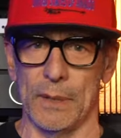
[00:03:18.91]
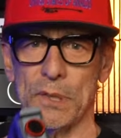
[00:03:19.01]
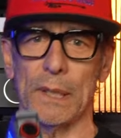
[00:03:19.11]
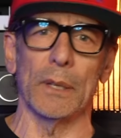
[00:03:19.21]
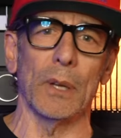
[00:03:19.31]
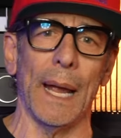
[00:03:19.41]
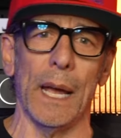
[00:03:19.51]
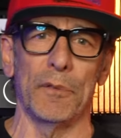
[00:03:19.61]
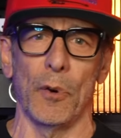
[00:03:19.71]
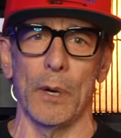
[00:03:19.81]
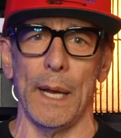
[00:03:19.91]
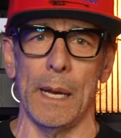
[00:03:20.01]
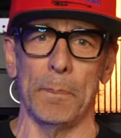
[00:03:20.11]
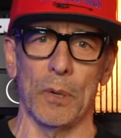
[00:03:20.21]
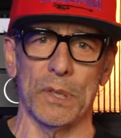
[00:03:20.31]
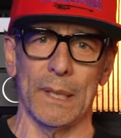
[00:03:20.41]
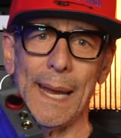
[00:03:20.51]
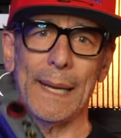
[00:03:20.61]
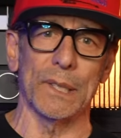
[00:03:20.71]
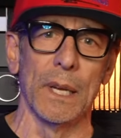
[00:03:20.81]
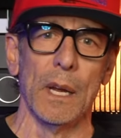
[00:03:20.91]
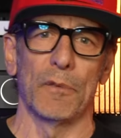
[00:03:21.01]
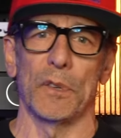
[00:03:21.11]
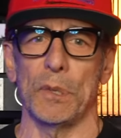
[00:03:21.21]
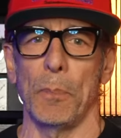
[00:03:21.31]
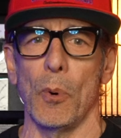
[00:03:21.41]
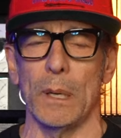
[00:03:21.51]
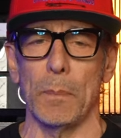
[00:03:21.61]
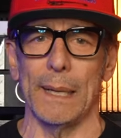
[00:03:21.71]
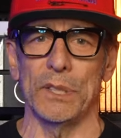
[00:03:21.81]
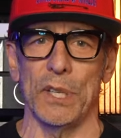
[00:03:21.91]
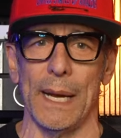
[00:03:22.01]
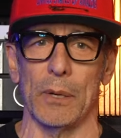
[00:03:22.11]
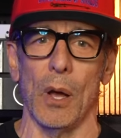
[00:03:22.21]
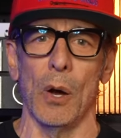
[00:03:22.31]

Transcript: there's a little ad for you, Apos. Thanks for supporting my channel.